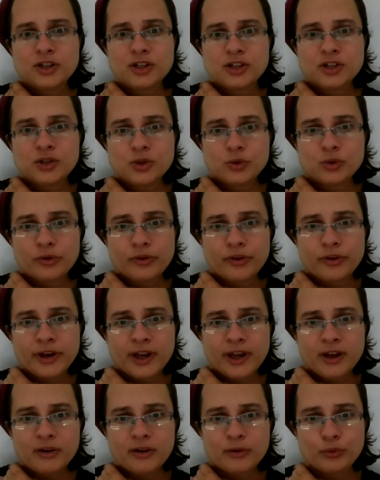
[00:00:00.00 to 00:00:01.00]

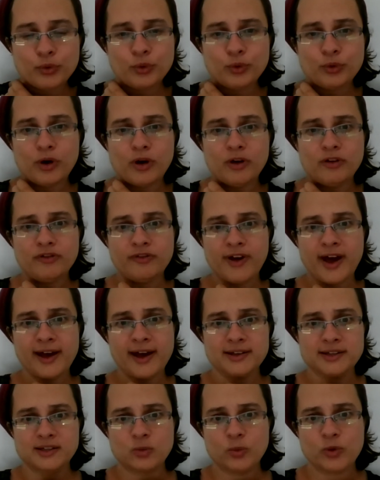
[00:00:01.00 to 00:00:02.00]
Suri Rudolph
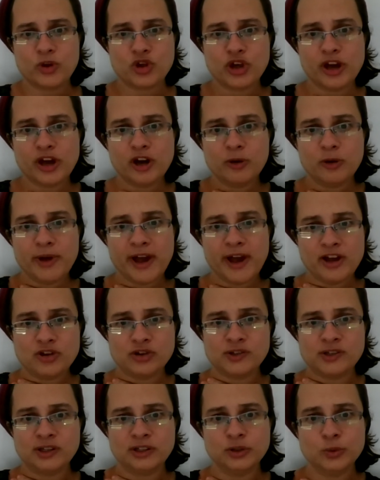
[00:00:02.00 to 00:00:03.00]
asked, when Jacob
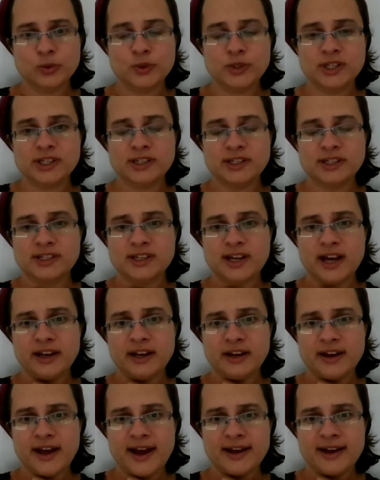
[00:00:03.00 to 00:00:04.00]
ages and loses his
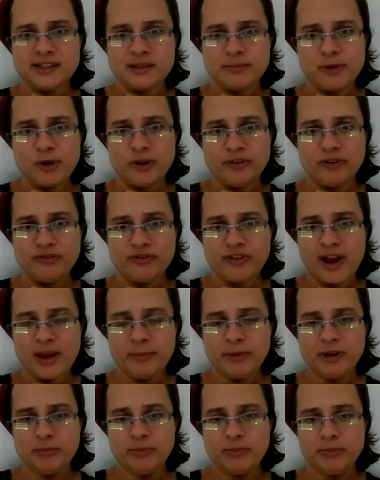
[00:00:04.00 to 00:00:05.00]
sight and asks about
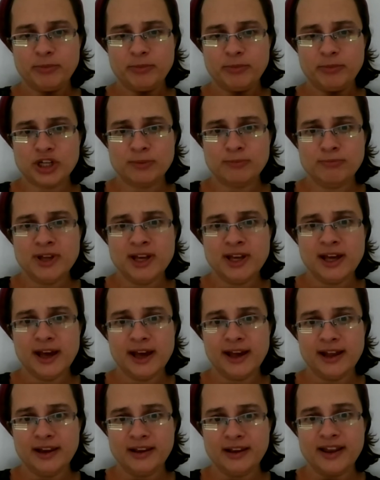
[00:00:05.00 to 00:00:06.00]
Ephraim and Menashe, mi
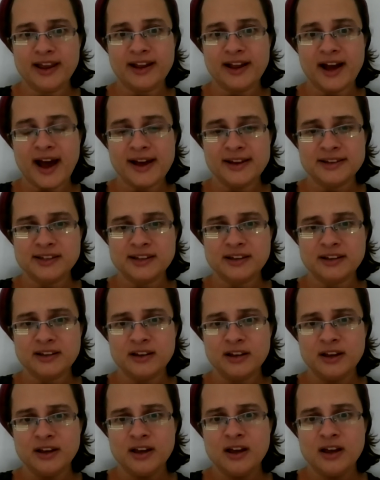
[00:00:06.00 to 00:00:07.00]
ele, like Isaac,
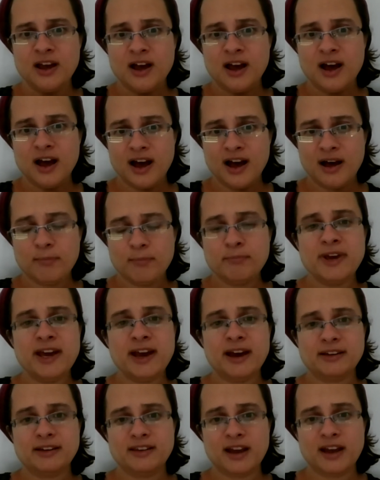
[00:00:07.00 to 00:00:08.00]
uh,
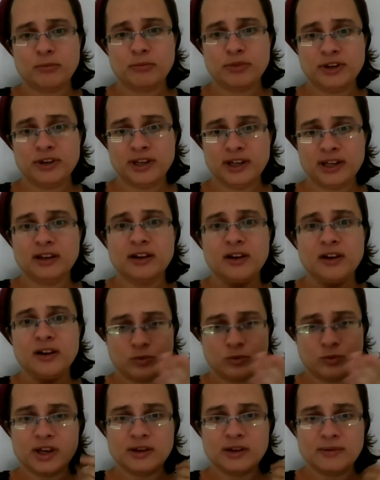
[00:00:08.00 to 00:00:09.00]
mi atabni,
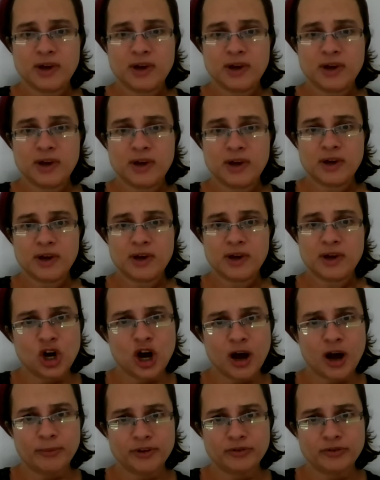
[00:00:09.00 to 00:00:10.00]
oh, I it's a
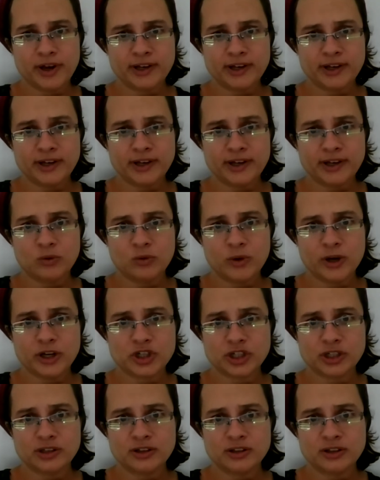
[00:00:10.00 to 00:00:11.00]
comment, right? Not a
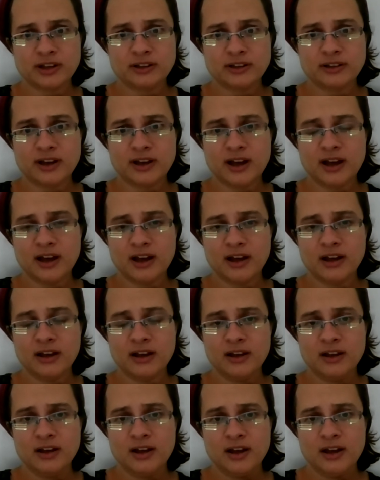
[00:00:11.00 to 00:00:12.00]
question, but uh,
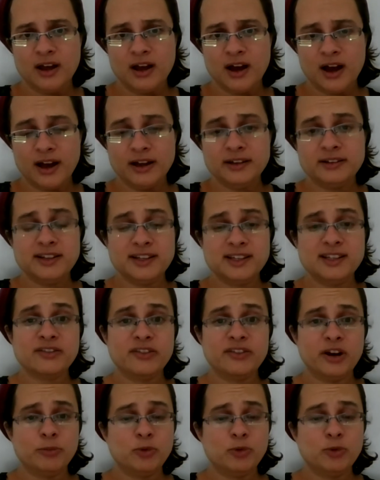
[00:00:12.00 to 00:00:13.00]
uh, this is a
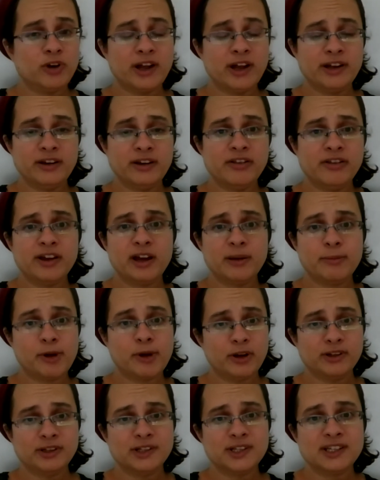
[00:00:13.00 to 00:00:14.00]
very beautiful, I didn't think
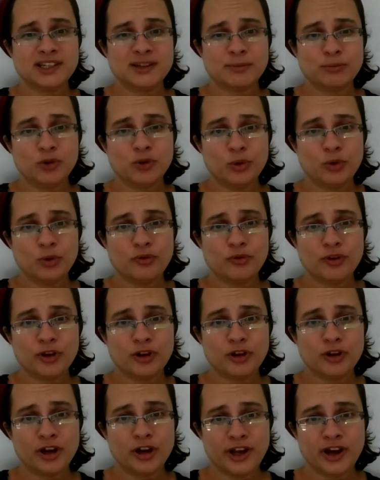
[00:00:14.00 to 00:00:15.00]
about it. This is a
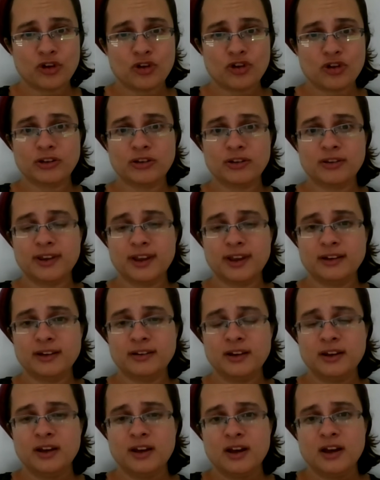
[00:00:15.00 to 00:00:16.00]
beautiful connection
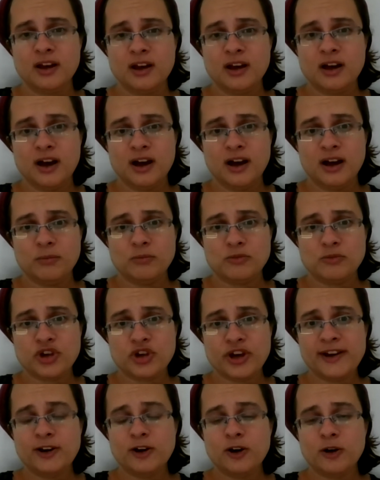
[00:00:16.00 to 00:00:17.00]
that um,
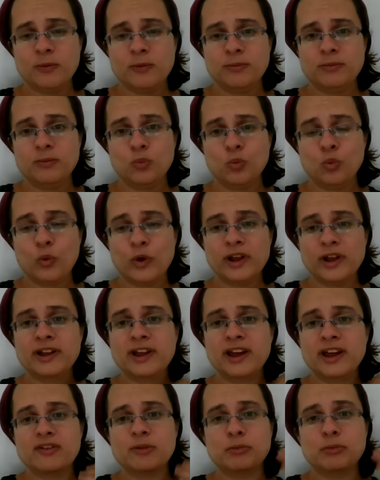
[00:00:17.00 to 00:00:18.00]
Jacob will
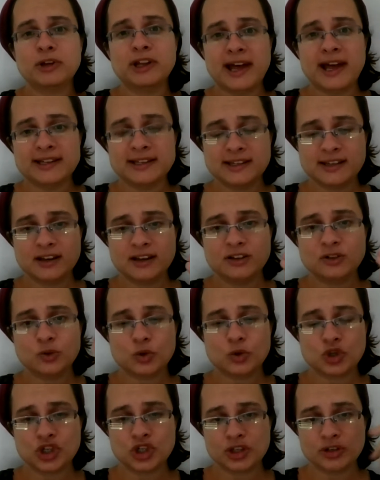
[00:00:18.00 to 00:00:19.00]
give a blessing
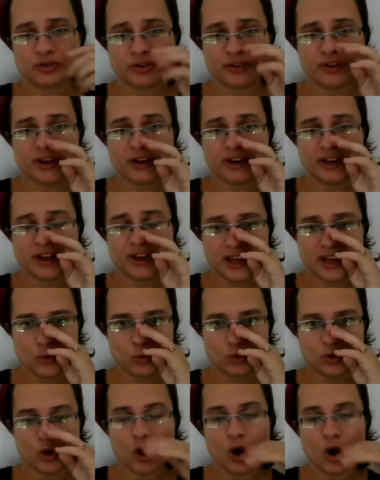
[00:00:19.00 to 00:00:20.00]
to children that he
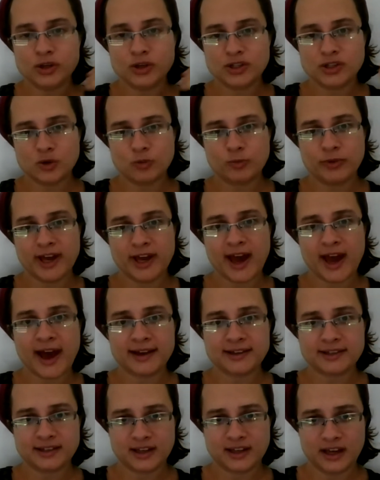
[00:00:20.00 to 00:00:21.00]
would also be
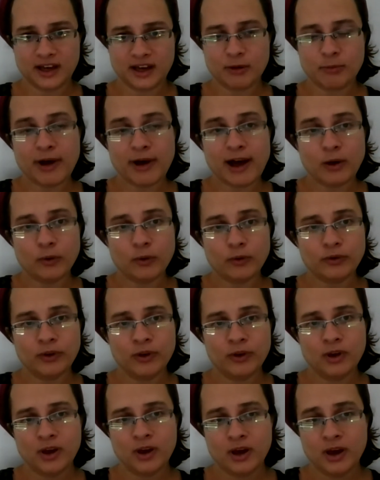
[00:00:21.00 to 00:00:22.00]
asking about
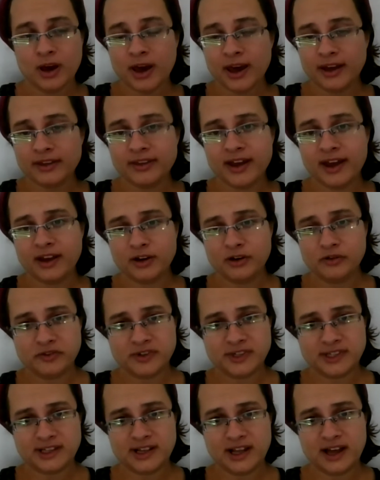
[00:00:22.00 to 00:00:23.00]
at the end of
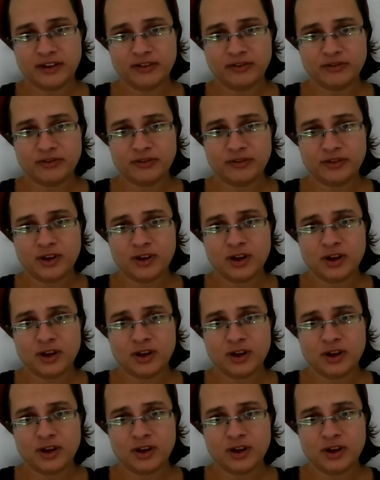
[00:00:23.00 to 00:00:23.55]
his life.